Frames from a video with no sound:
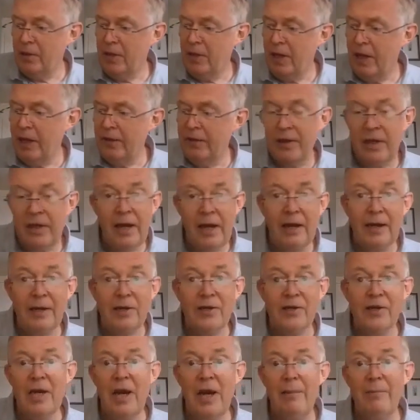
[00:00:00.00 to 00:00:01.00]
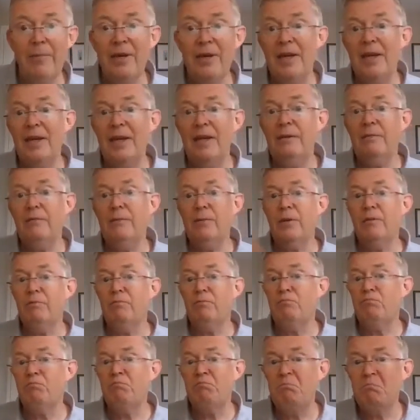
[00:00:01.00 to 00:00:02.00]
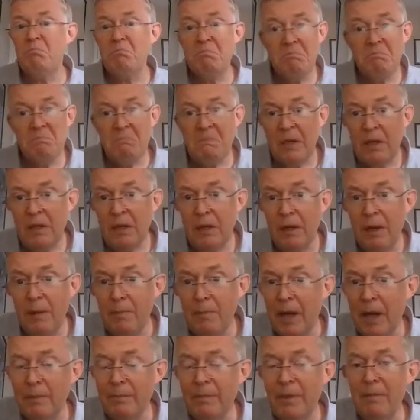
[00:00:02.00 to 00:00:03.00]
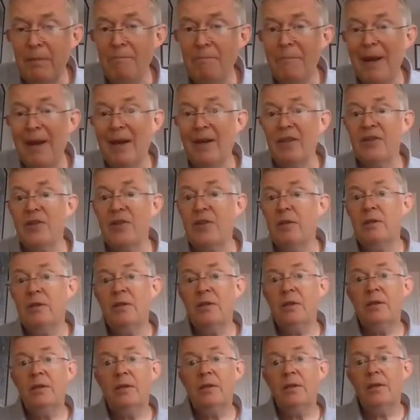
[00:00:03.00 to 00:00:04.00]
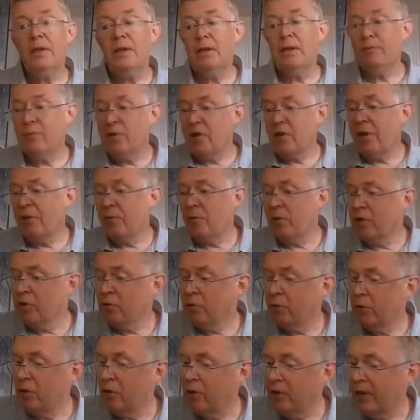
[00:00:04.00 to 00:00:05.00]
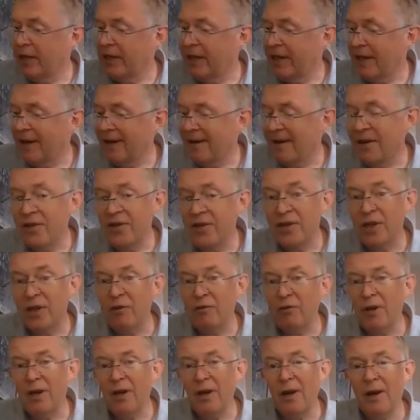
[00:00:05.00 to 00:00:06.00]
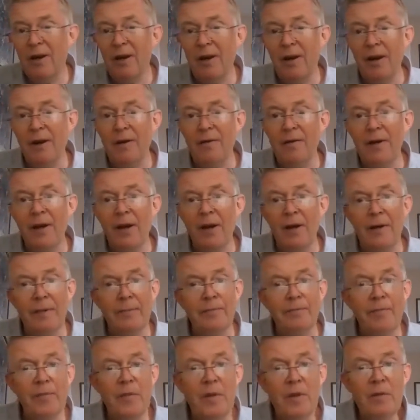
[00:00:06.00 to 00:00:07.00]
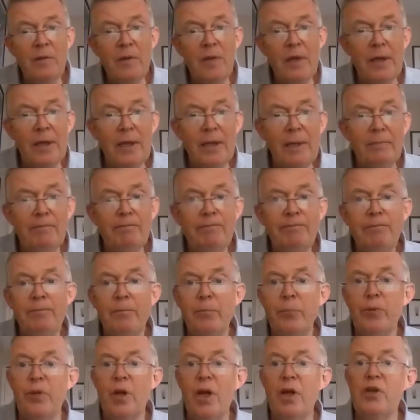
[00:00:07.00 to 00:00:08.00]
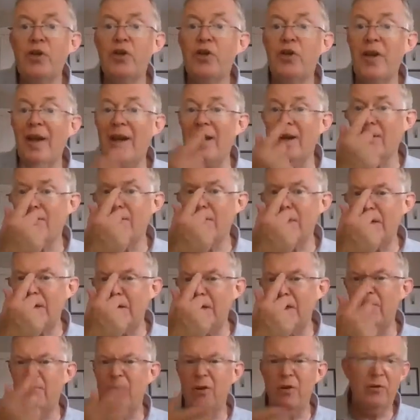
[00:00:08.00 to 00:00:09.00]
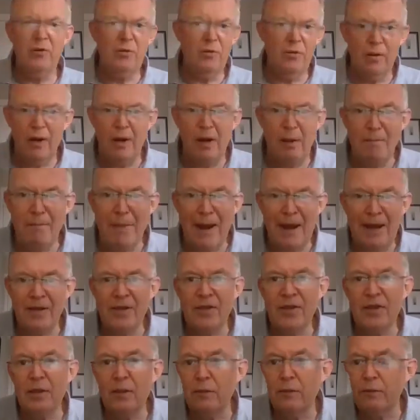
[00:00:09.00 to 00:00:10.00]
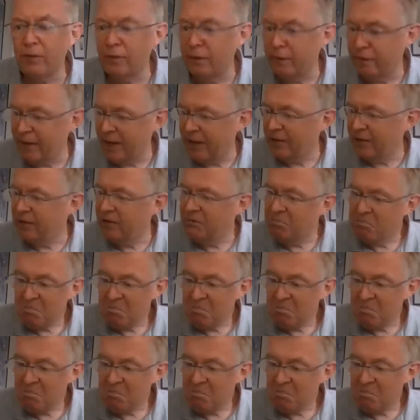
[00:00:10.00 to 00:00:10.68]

other colors coming in, and might be matte. Other ones we're looking at and considering are brushed aluminium. It's like a matte silver effect.